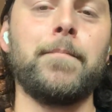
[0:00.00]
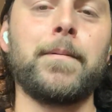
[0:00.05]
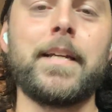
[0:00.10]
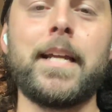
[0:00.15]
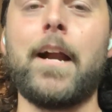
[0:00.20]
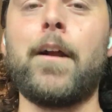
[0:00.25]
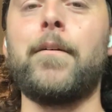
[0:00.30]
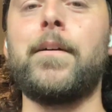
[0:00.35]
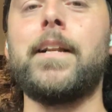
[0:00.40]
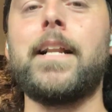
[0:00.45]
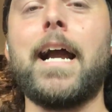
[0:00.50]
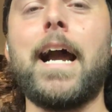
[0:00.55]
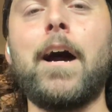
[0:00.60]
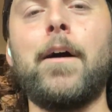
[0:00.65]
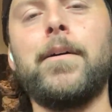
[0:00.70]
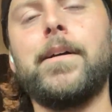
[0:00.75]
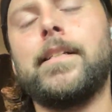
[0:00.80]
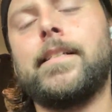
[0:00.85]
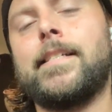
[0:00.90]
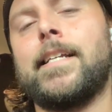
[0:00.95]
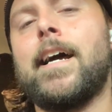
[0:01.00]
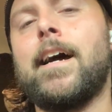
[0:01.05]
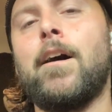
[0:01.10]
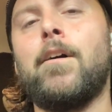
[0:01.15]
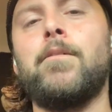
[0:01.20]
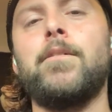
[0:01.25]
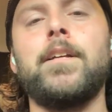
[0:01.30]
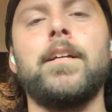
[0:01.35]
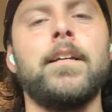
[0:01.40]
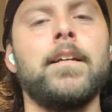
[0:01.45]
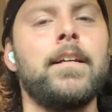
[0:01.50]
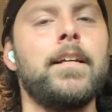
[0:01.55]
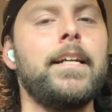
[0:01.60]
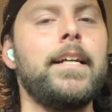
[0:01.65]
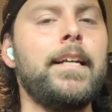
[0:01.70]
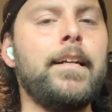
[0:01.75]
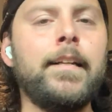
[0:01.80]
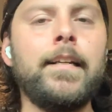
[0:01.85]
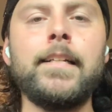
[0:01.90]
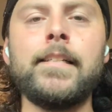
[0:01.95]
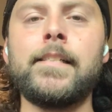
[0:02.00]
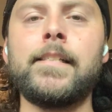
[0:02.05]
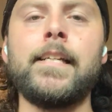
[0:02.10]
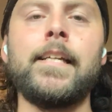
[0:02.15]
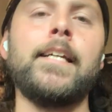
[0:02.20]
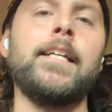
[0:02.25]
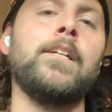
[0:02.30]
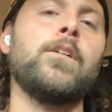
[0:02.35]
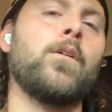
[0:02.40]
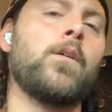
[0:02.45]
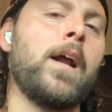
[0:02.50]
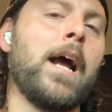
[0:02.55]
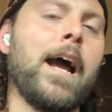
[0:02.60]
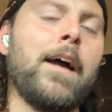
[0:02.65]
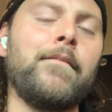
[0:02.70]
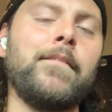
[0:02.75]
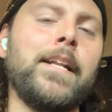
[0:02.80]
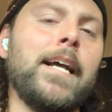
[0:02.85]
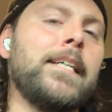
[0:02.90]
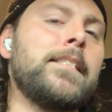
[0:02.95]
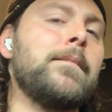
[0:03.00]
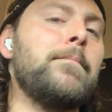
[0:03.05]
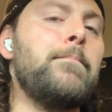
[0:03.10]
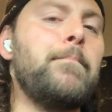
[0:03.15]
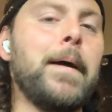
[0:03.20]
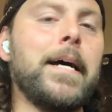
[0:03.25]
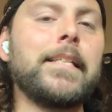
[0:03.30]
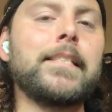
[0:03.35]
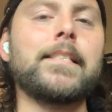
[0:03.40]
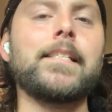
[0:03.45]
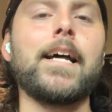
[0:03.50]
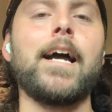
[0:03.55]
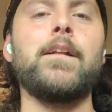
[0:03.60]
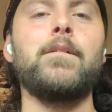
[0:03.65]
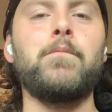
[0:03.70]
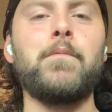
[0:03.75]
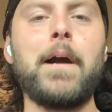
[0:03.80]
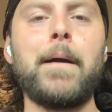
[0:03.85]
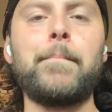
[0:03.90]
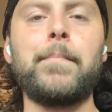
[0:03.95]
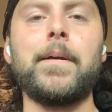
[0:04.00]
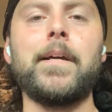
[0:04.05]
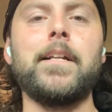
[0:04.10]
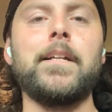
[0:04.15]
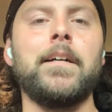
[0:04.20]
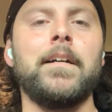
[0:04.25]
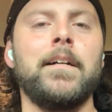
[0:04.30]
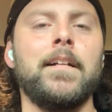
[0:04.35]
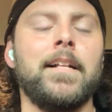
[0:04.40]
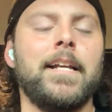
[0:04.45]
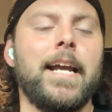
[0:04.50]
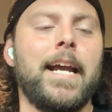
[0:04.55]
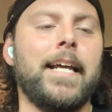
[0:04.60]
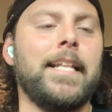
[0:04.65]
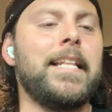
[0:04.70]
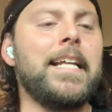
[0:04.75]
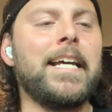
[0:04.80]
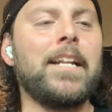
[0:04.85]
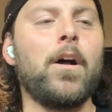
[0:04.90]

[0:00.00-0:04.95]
carrying out in town, EDCing, or having as a bedside weapon. And then